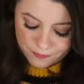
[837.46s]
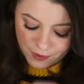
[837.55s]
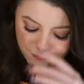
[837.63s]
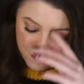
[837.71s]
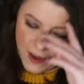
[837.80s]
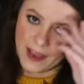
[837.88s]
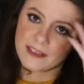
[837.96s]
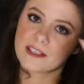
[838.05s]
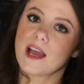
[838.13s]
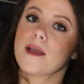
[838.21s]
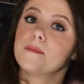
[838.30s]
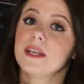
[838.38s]
fun
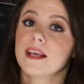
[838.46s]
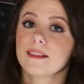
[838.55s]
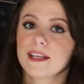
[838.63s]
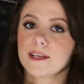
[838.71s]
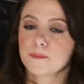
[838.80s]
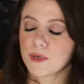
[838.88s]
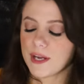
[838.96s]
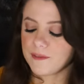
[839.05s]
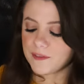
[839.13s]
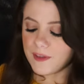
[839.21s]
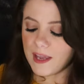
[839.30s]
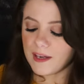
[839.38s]
fact, I am an Atlanta
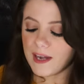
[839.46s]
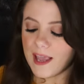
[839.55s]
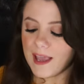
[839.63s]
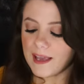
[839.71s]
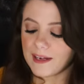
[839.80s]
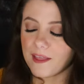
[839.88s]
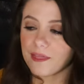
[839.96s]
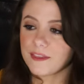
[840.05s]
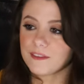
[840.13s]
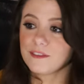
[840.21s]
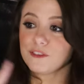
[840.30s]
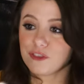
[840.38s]
Braves fan, and
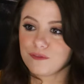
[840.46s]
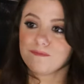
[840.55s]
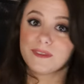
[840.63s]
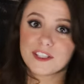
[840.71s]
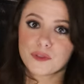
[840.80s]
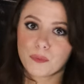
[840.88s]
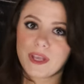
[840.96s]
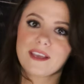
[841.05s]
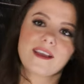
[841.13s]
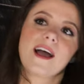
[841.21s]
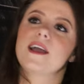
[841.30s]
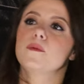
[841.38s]
this
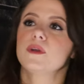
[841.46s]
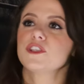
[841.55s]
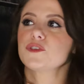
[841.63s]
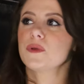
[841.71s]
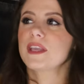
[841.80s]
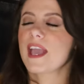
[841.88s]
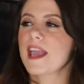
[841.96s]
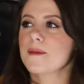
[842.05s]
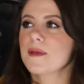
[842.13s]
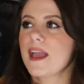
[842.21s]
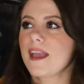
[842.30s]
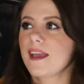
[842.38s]
week I went to a
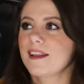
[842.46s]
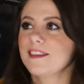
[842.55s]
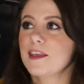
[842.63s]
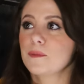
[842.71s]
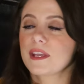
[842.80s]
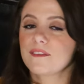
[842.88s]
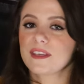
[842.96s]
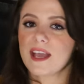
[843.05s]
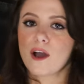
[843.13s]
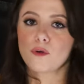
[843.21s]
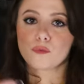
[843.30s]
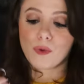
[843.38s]
game and they were giving